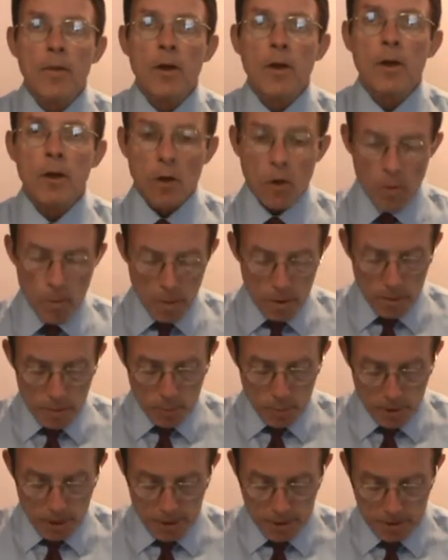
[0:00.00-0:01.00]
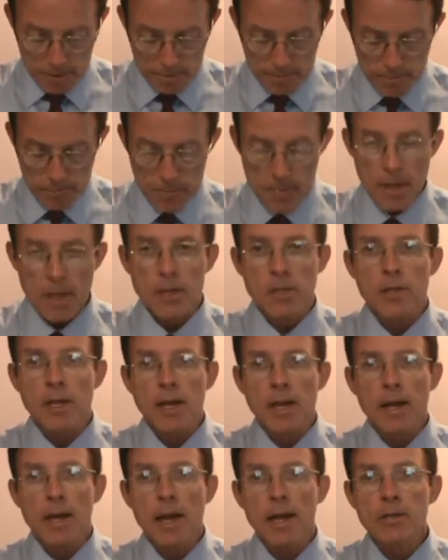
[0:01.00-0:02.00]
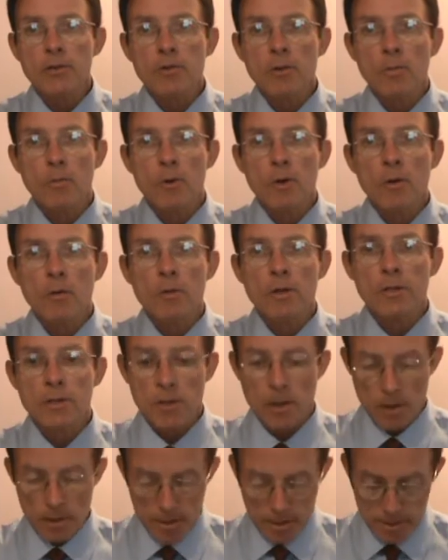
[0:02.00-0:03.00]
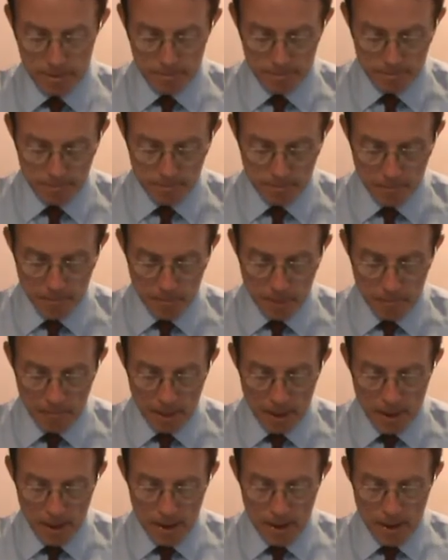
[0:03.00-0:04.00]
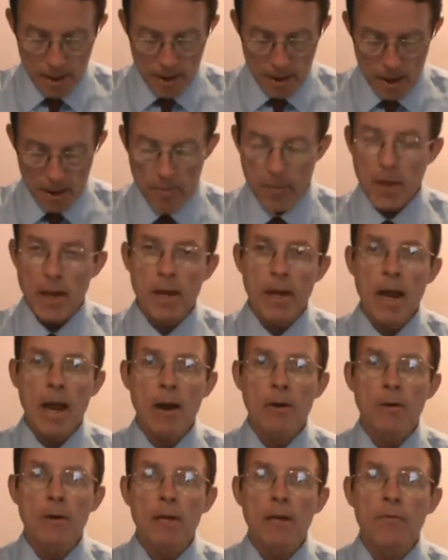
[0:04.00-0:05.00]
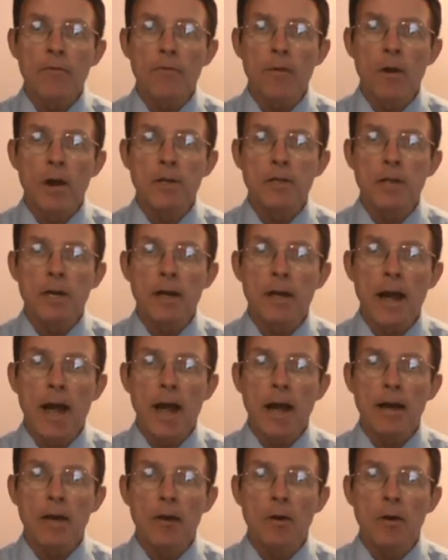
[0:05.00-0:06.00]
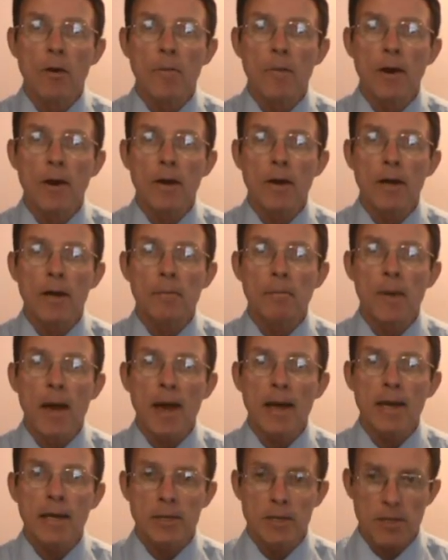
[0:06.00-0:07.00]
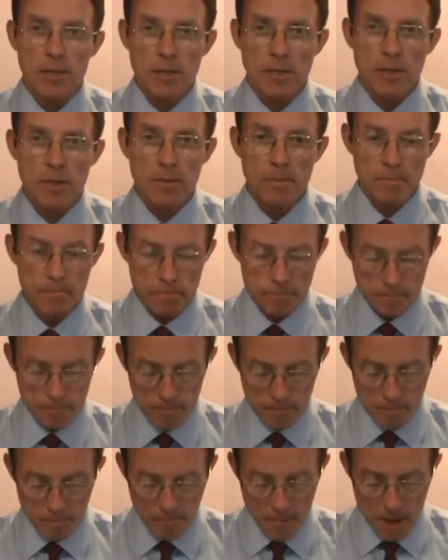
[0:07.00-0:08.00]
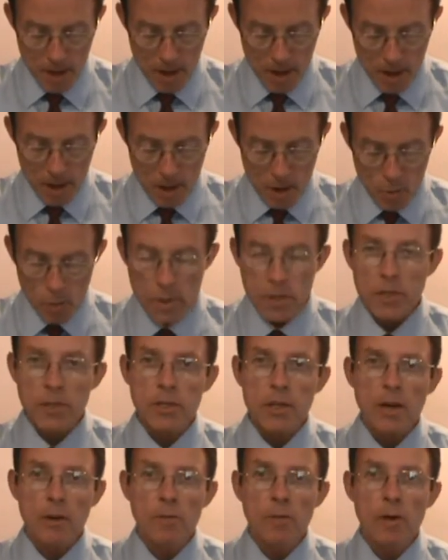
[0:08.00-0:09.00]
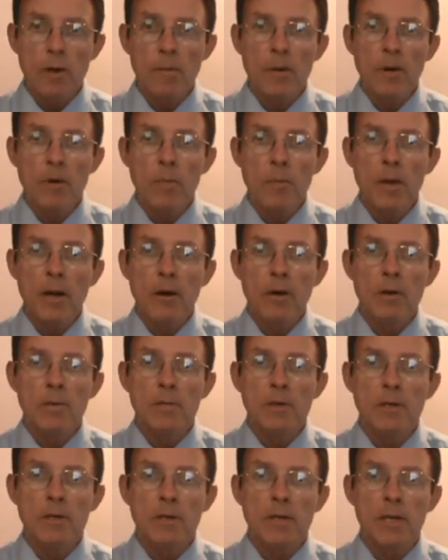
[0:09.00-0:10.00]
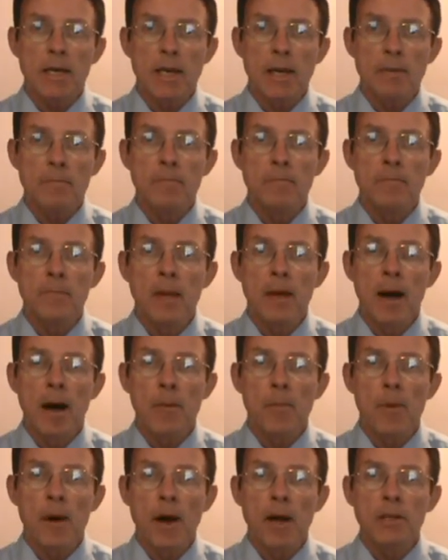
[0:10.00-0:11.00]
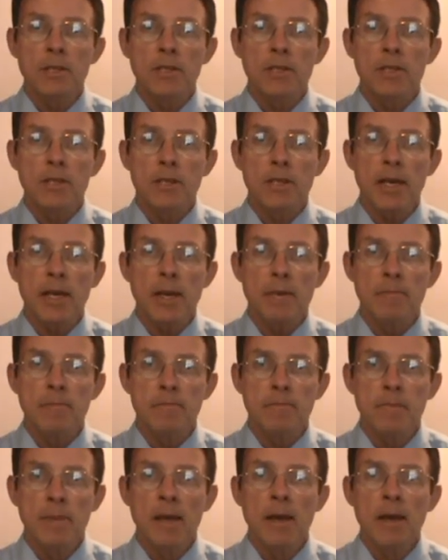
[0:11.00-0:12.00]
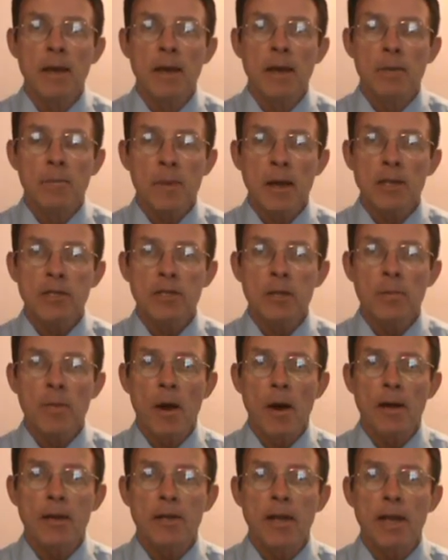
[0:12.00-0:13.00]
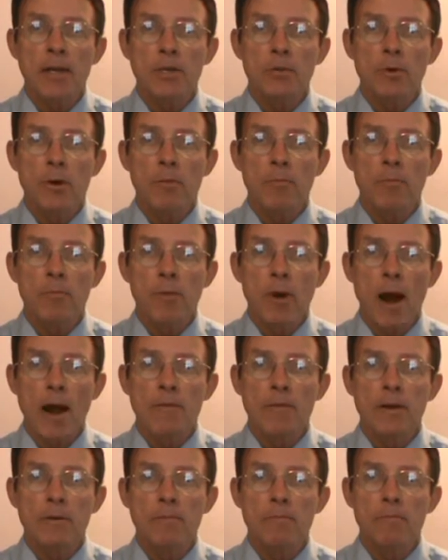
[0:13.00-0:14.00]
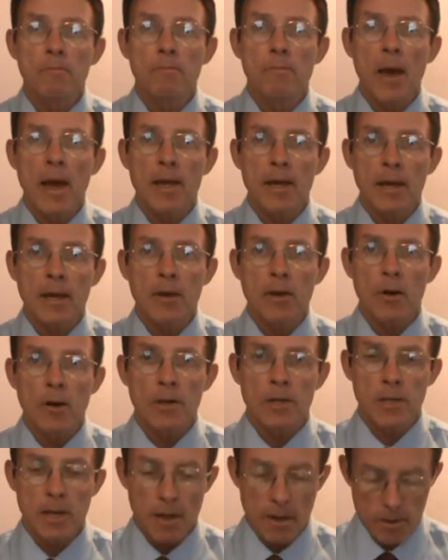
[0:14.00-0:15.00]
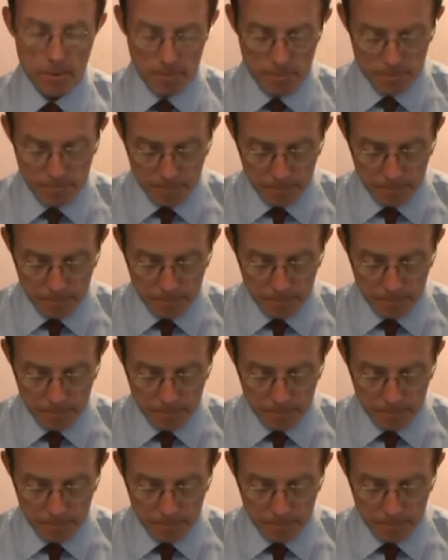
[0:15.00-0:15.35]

The global depression is the inexorable result of the inherently fraudulent Anglo-American banking system, which is a criminal pyramid scheme, a Ponzi scheme, based upon debt to a private banking cartel.